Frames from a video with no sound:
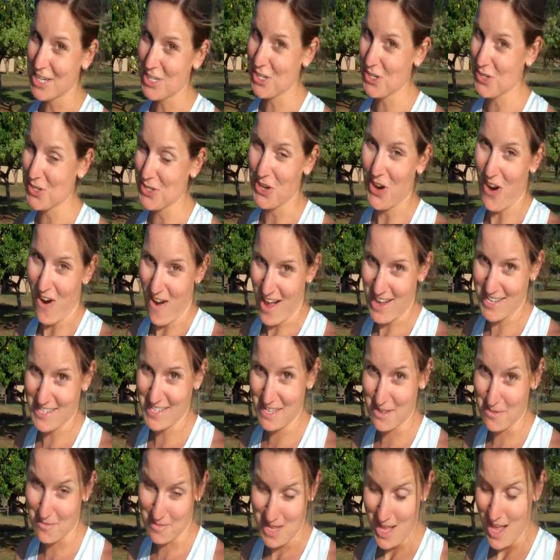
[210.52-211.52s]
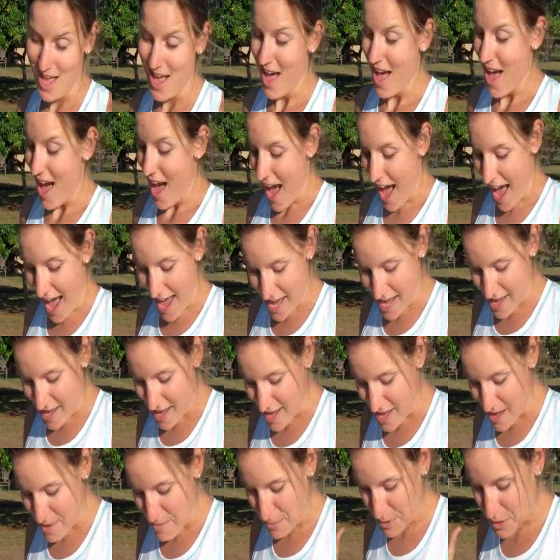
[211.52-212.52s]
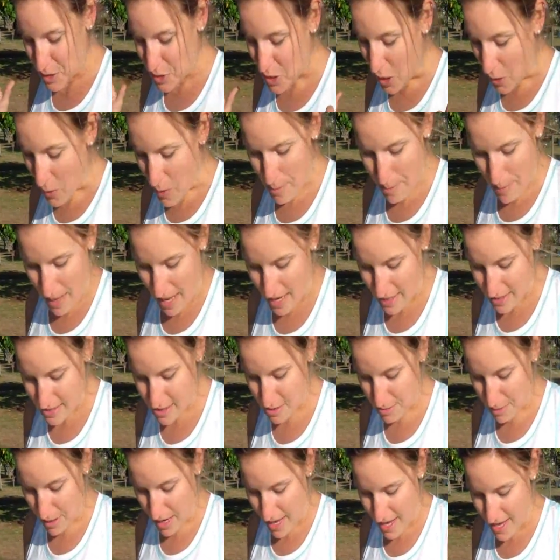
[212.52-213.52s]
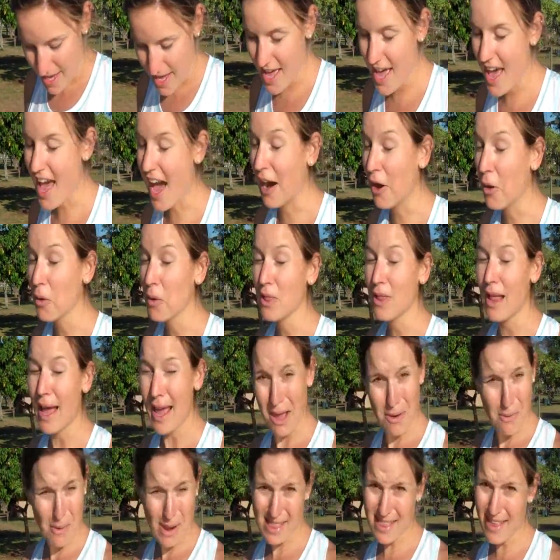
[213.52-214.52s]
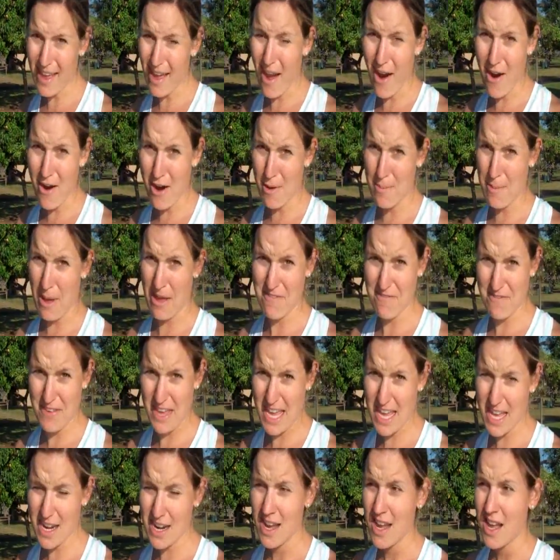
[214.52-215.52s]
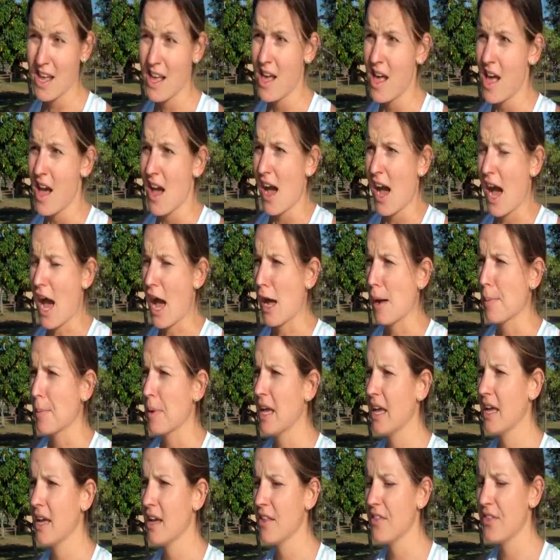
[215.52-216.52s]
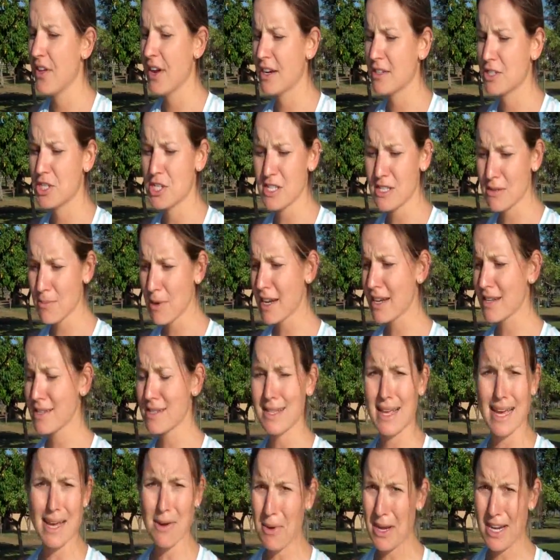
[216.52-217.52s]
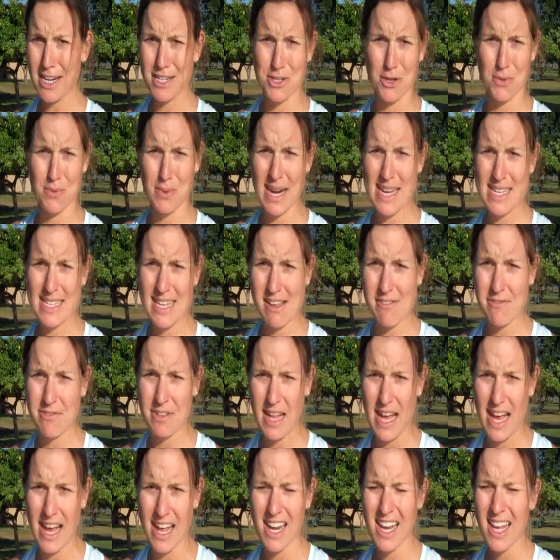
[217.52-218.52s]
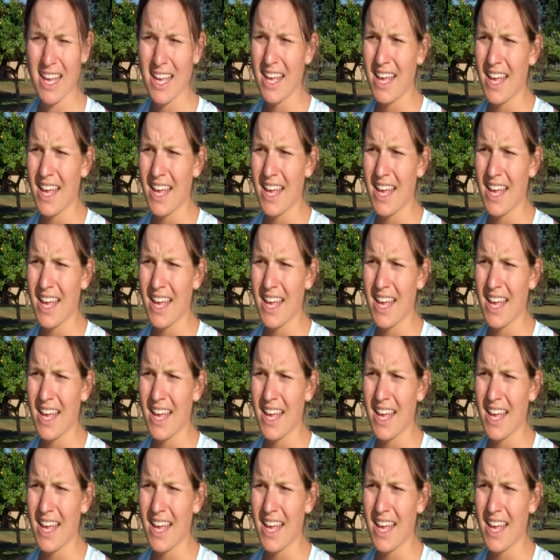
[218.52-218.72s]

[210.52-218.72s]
these shoes are awesome. I am so amazed by how lightweight they are on my feet. They're just about as lightweight as a racing flat,